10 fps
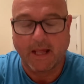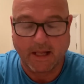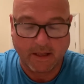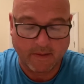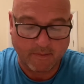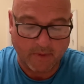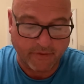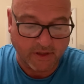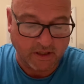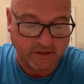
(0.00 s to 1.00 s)
I
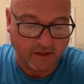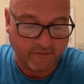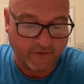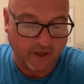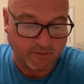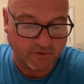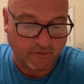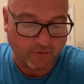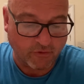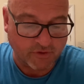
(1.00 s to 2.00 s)
think he's going to find
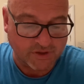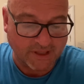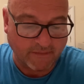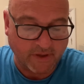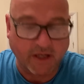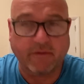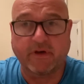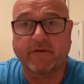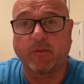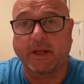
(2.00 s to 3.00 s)
himself on the receiving end of
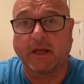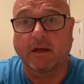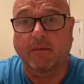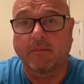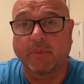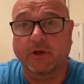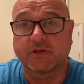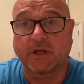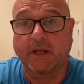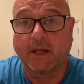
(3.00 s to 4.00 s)
another beating,
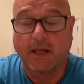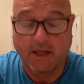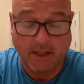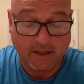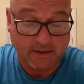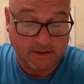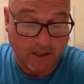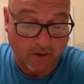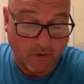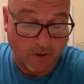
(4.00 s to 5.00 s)
personally.
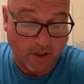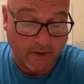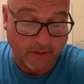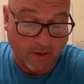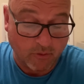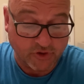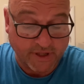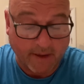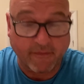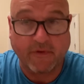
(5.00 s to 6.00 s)
So that will set
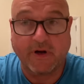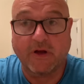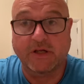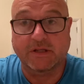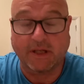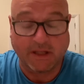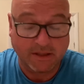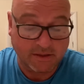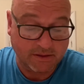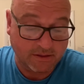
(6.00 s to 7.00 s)
up very nicely
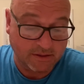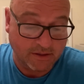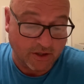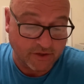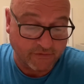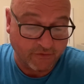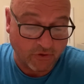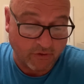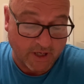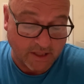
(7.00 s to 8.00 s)
Tyson
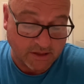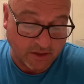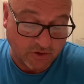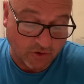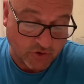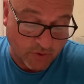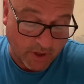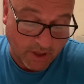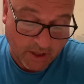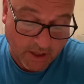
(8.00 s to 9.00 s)
Fury, Anthony Joshua,
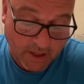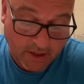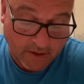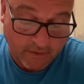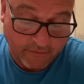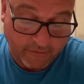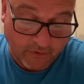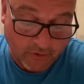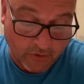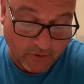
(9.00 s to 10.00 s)

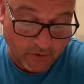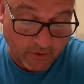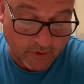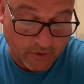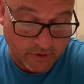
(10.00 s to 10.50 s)
for,